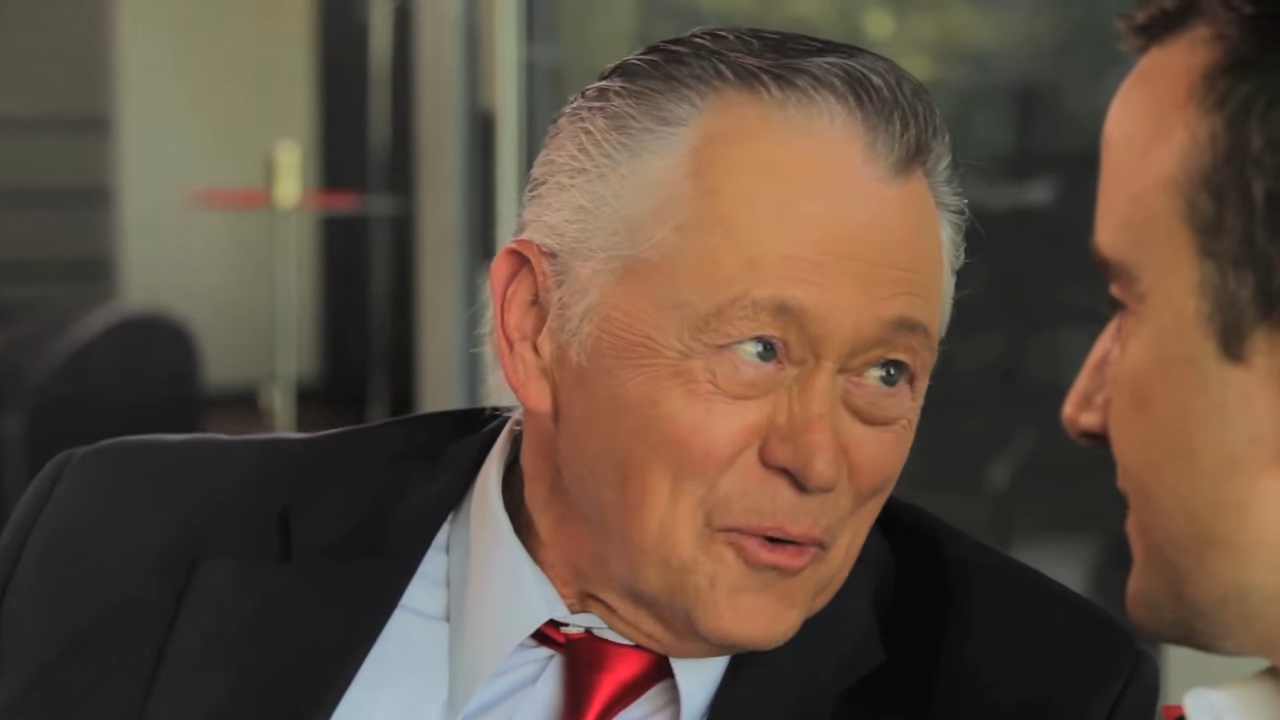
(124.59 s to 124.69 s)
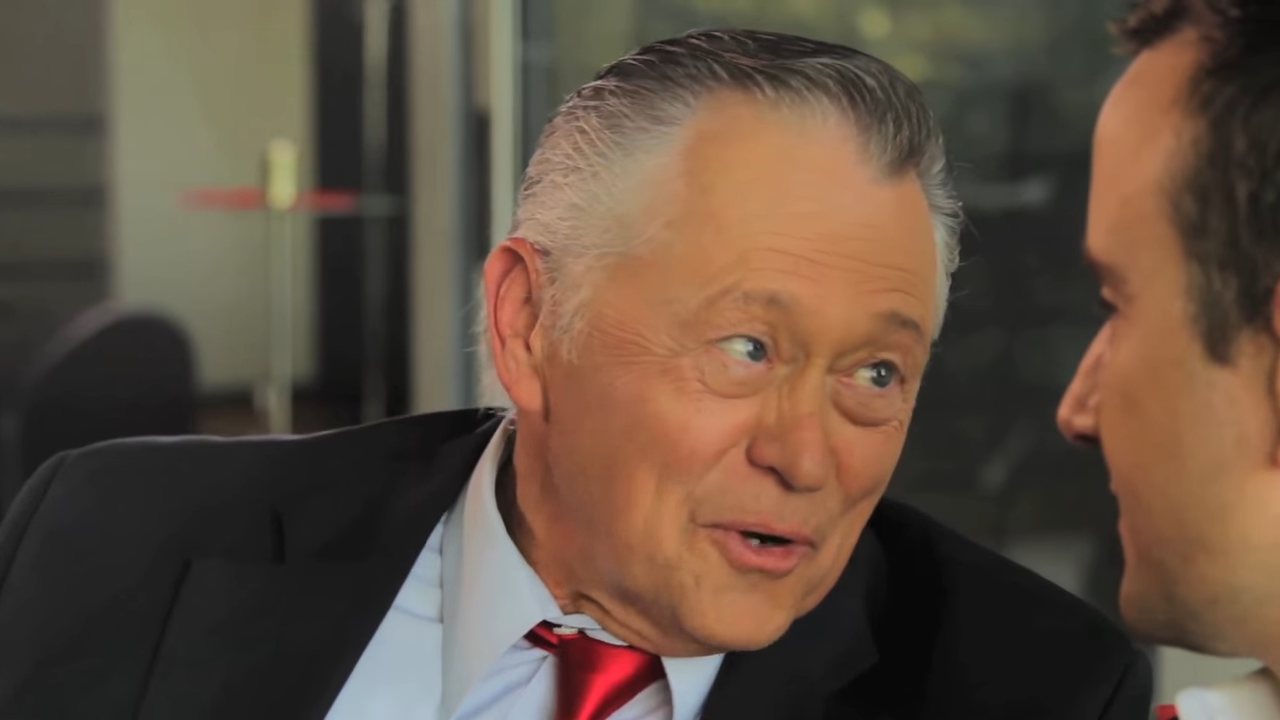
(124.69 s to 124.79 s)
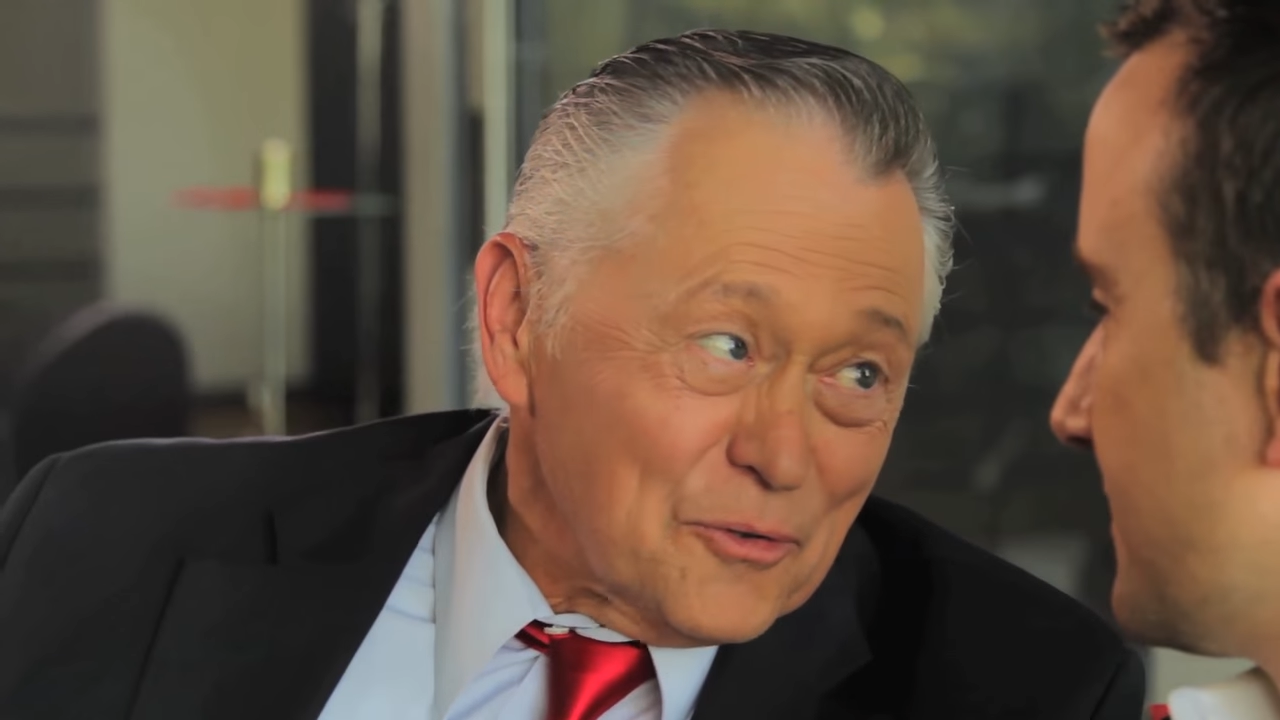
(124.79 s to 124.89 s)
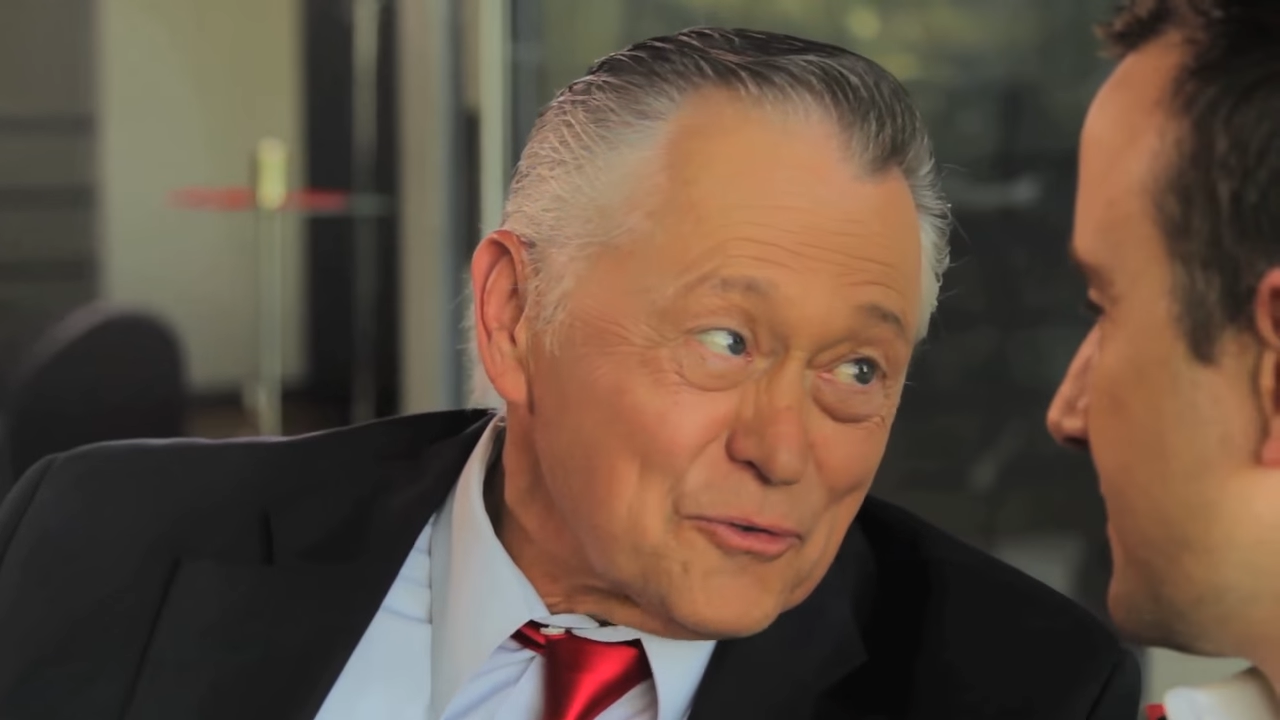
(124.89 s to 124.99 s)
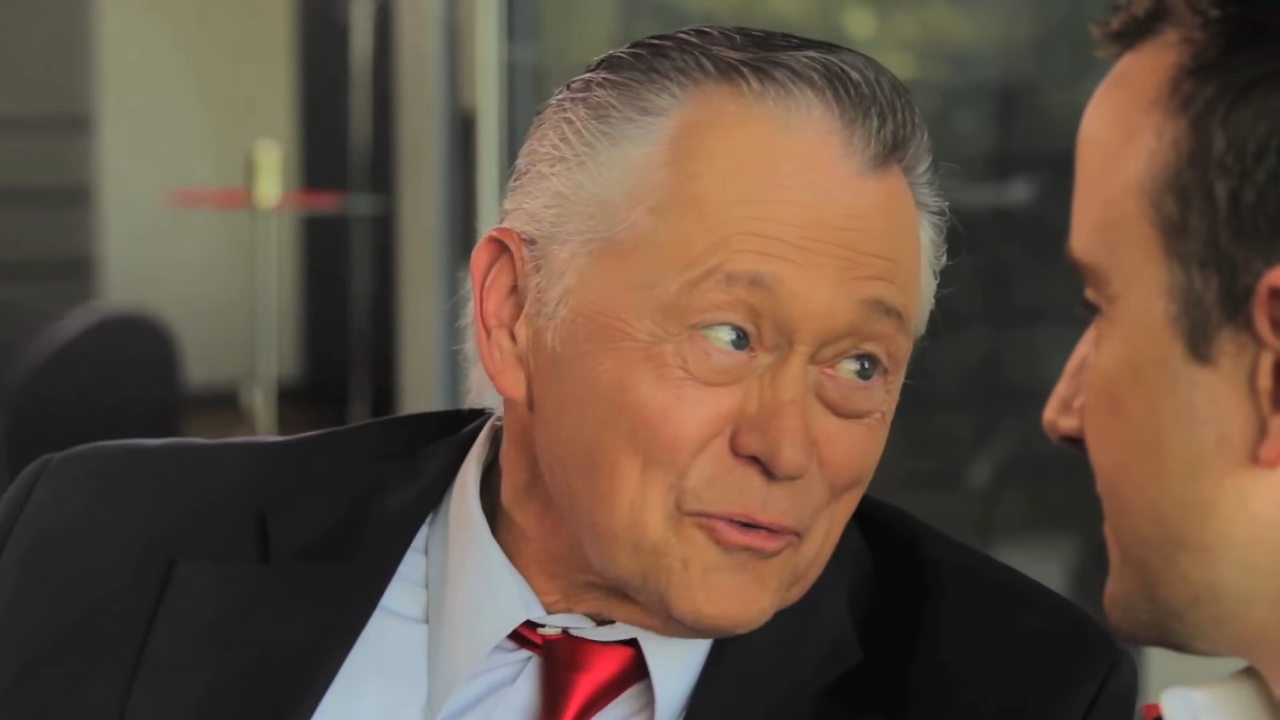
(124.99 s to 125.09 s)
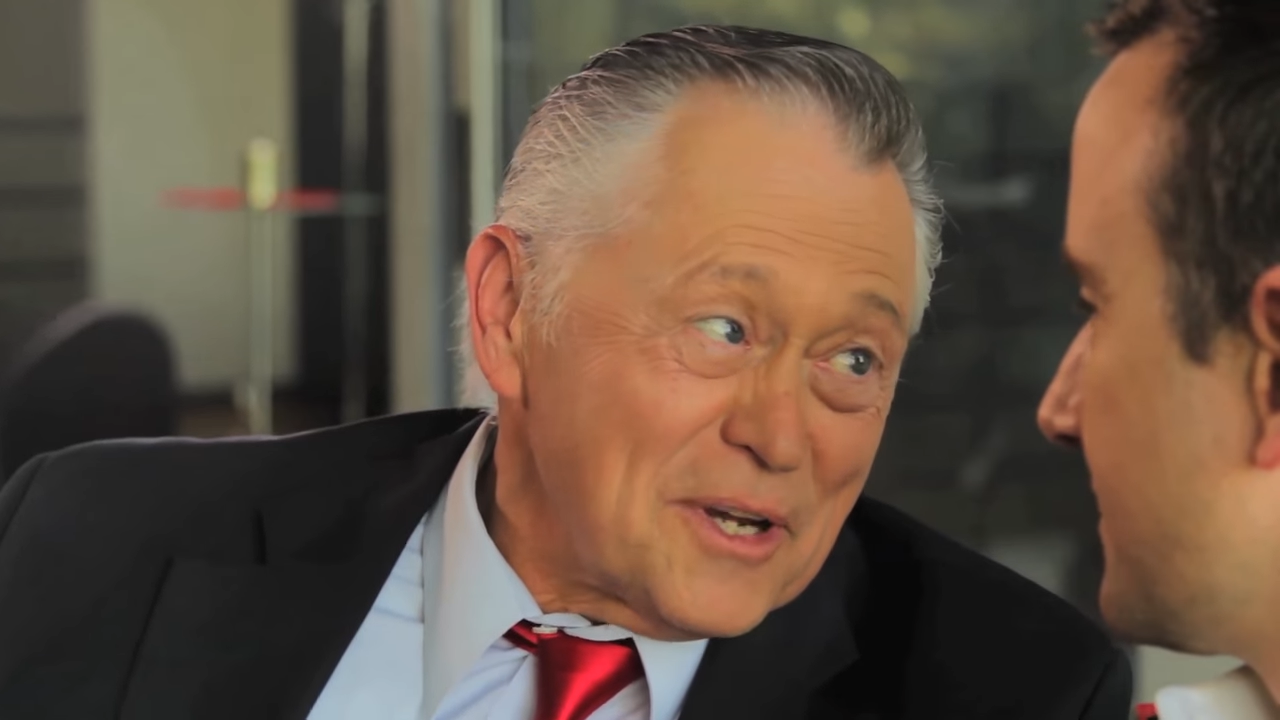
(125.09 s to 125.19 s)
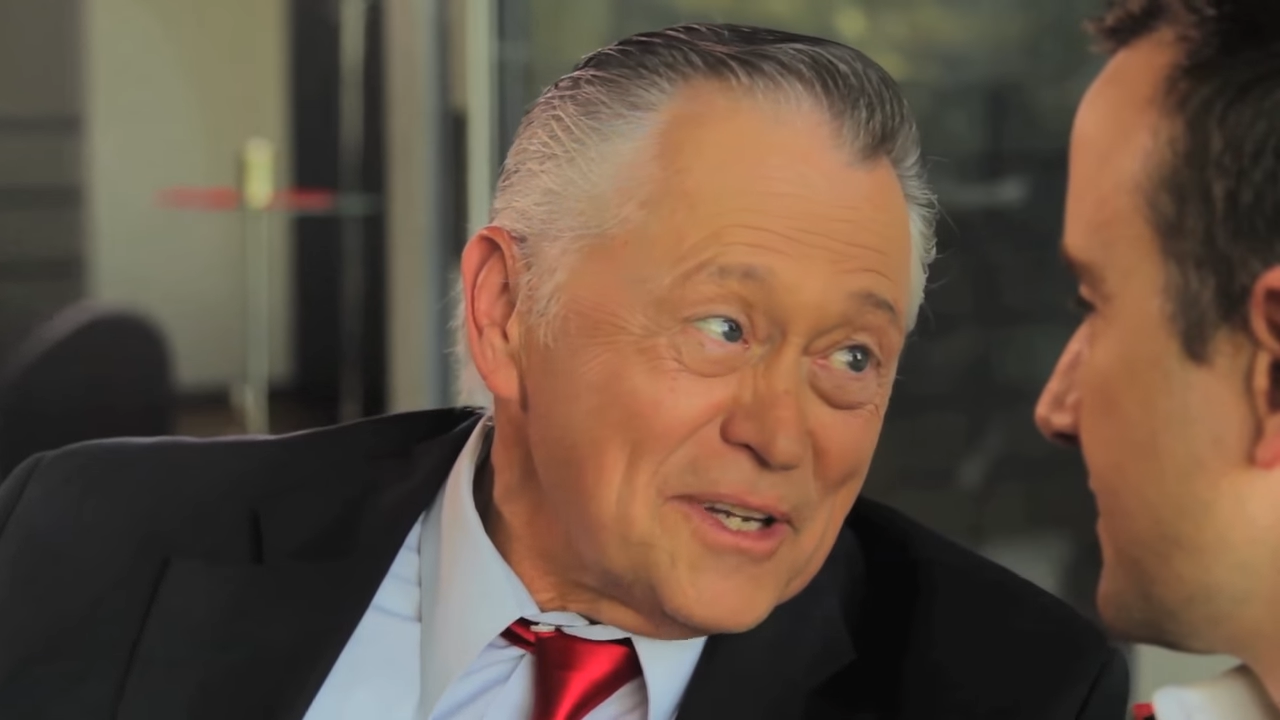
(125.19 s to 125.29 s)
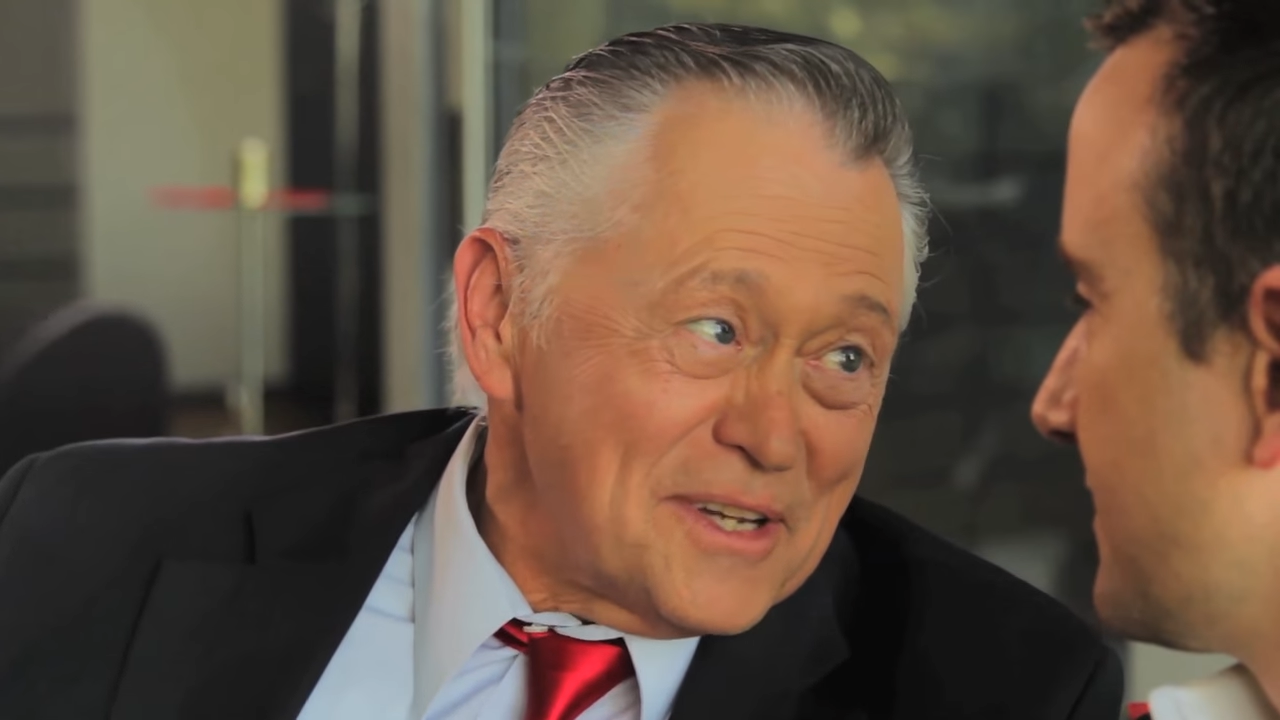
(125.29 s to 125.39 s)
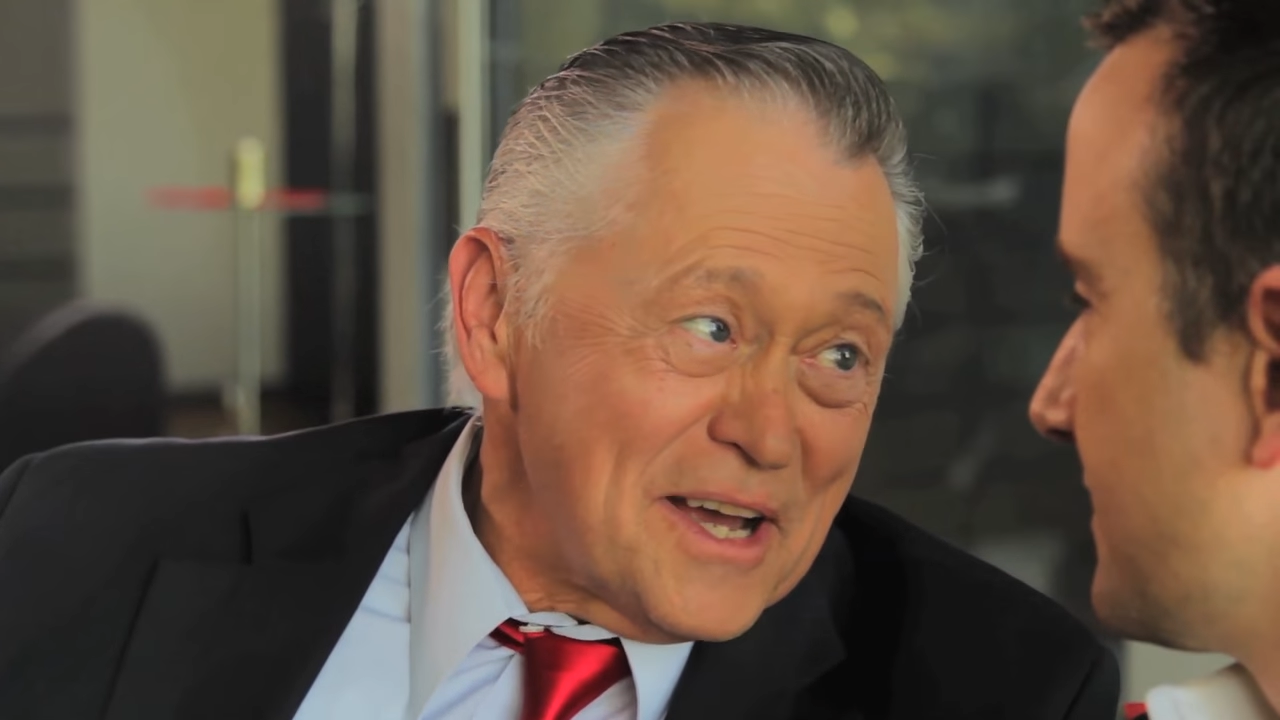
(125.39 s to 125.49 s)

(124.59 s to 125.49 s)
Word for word: walls right